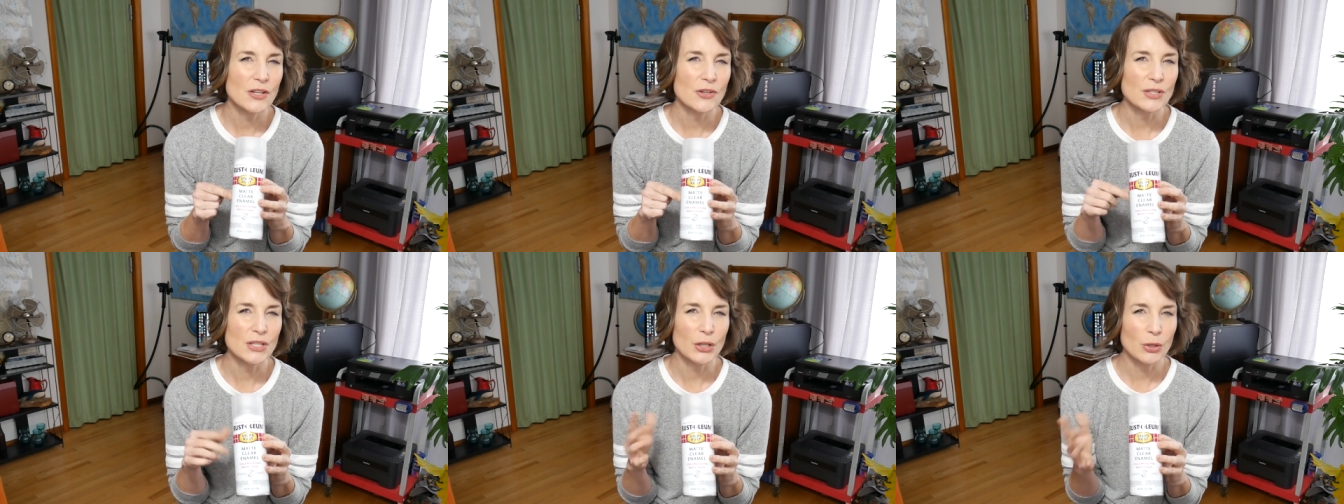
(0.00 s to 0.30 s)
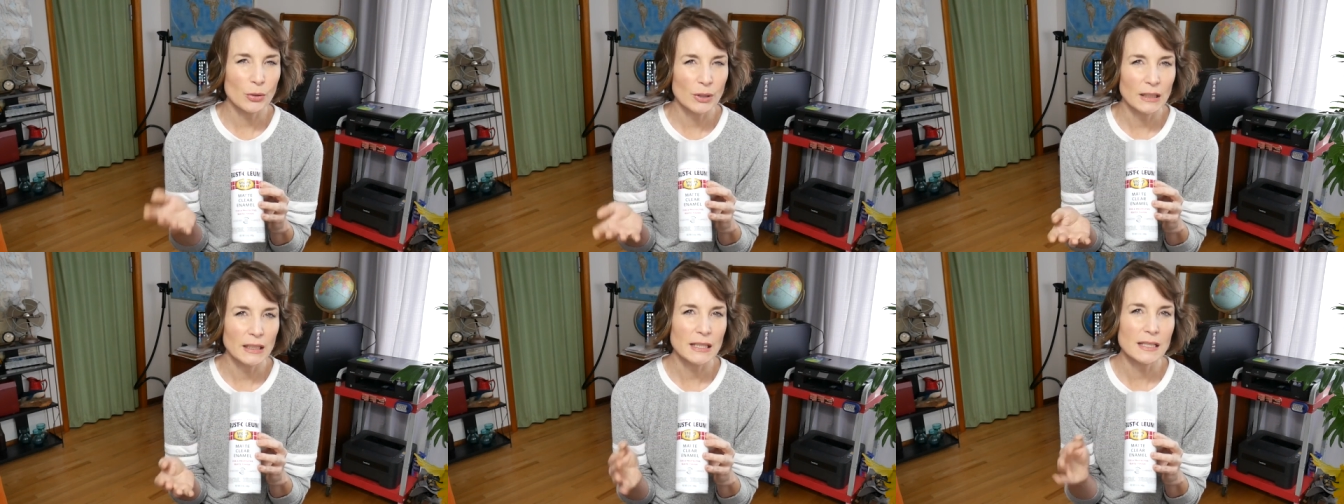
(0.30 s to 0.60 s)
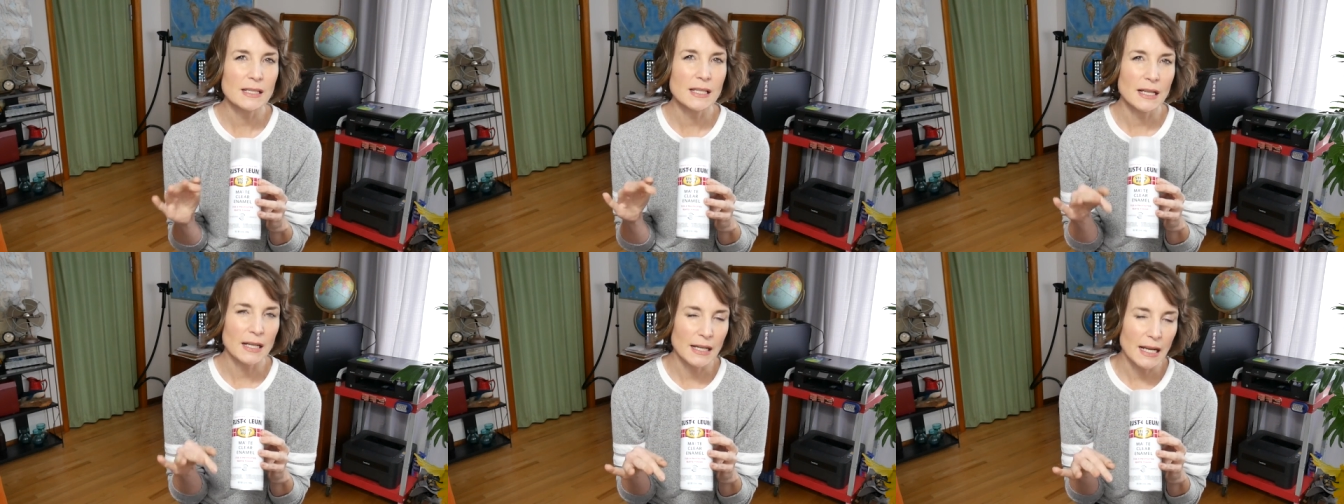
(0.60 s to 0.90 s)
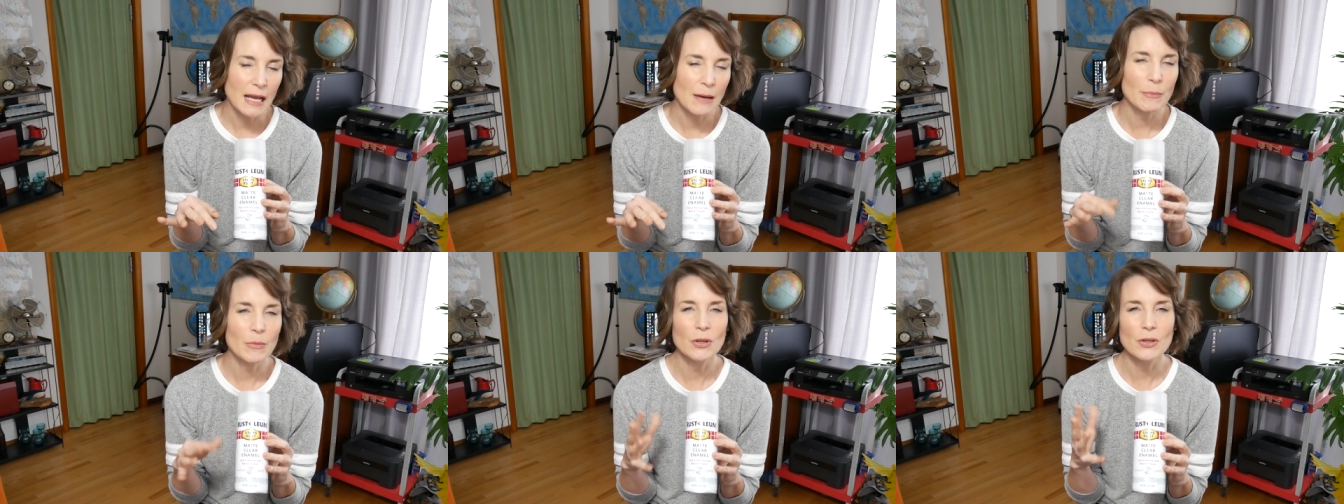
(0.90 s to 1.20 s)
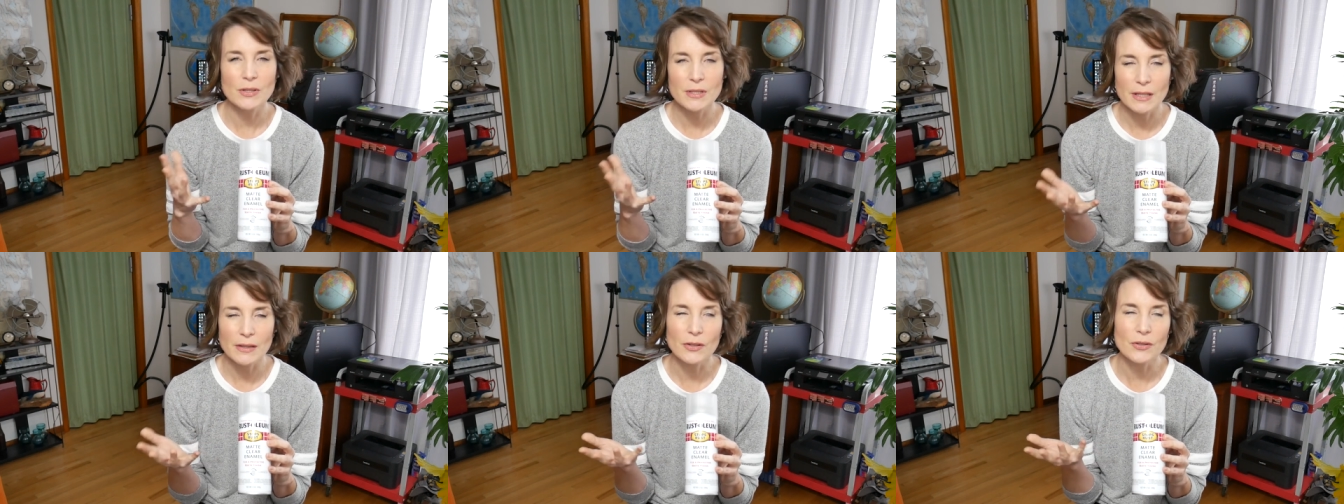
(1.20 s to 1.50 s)
there's acrylics and
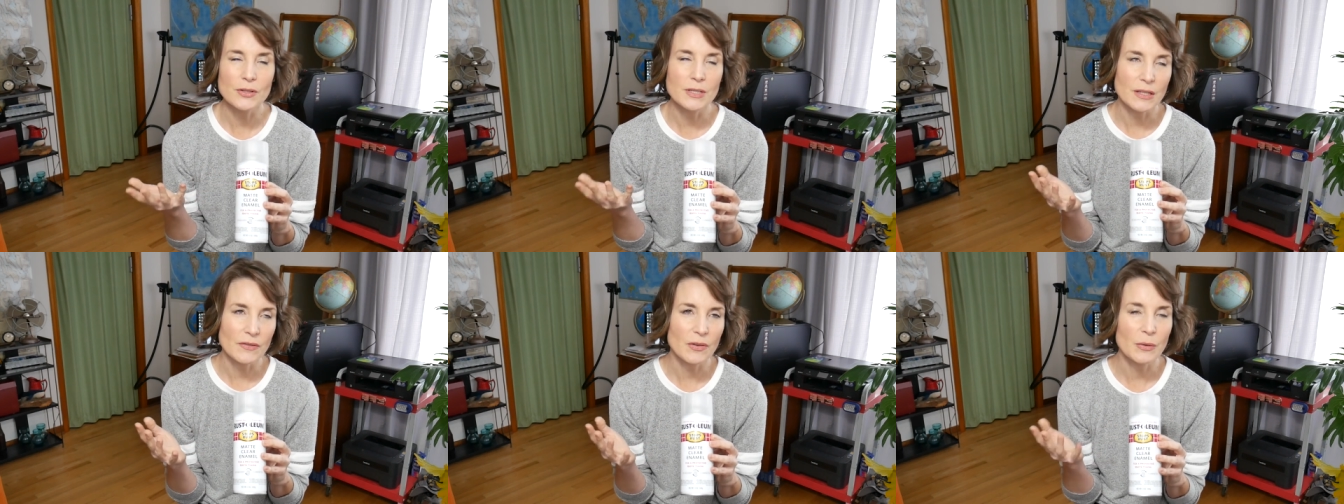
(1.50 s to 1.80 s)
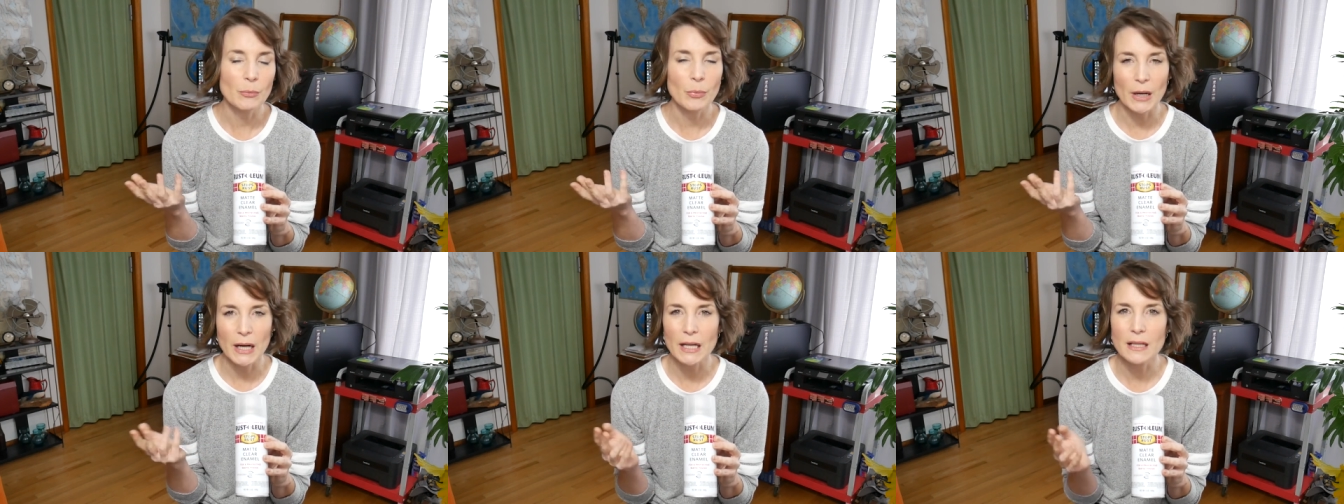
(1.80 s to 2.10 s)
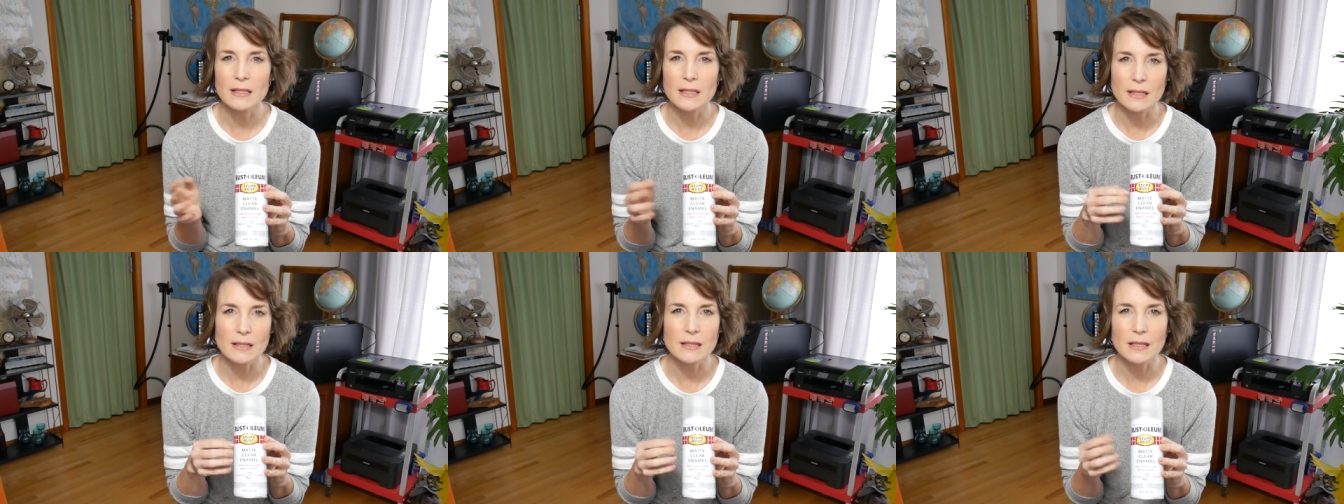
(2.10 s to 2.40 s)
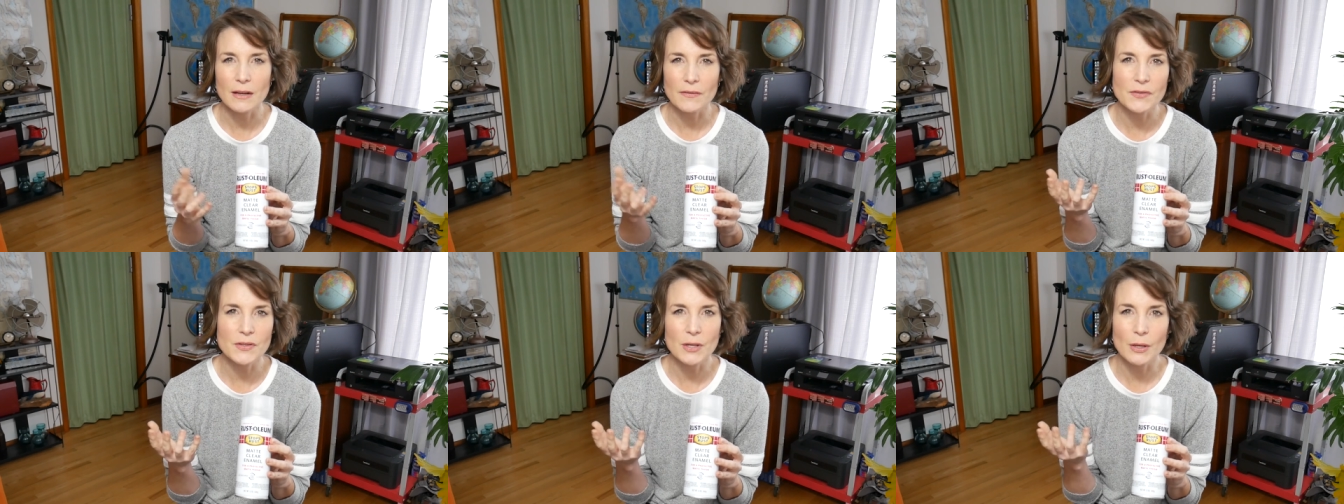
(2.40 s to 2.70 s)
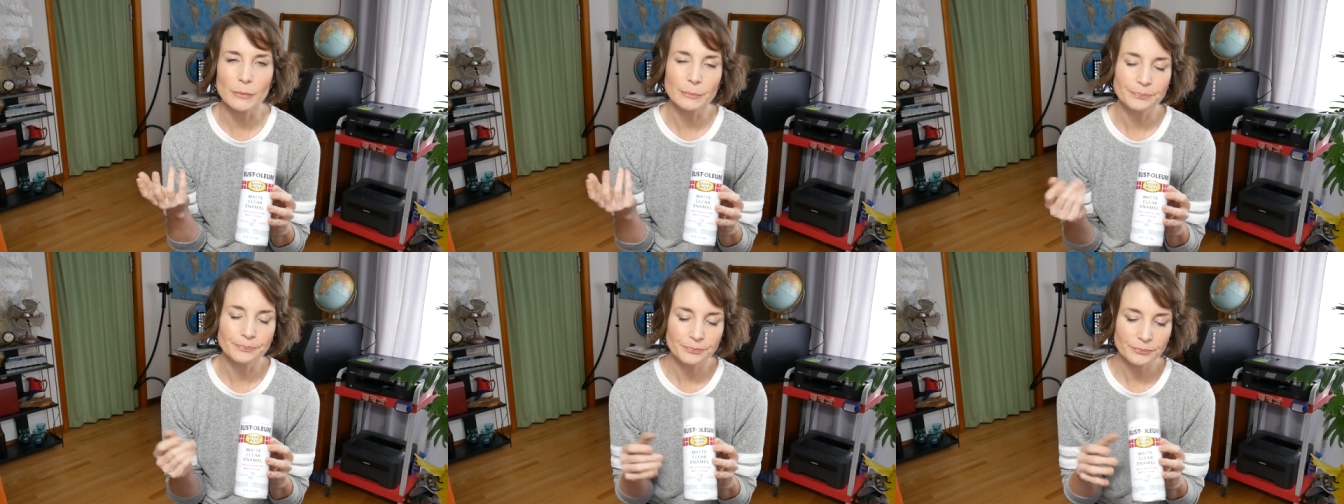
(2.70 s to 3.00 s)
enamels and there's different brands and stuff
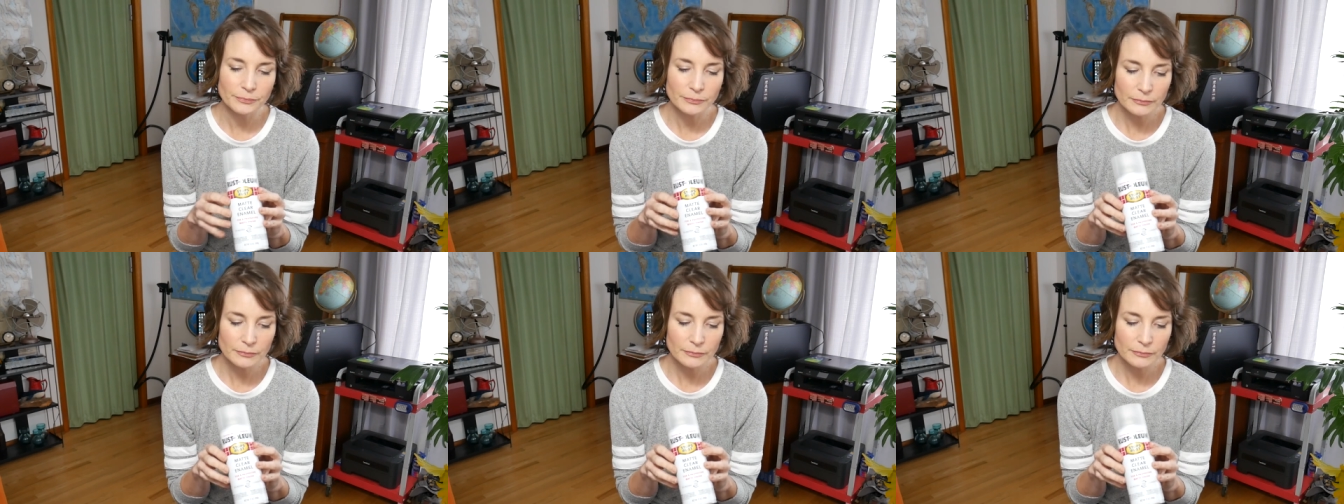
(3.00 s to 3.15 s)
so